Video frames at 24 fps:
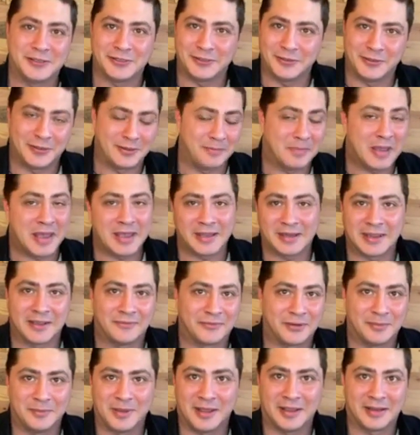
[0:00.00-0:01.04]
shooting mag
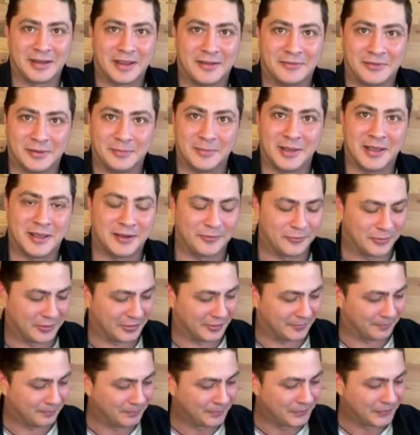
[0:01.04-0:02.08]
after mag after mag with
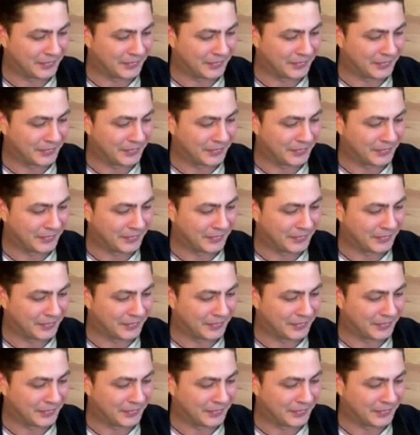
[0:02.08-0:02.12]
it.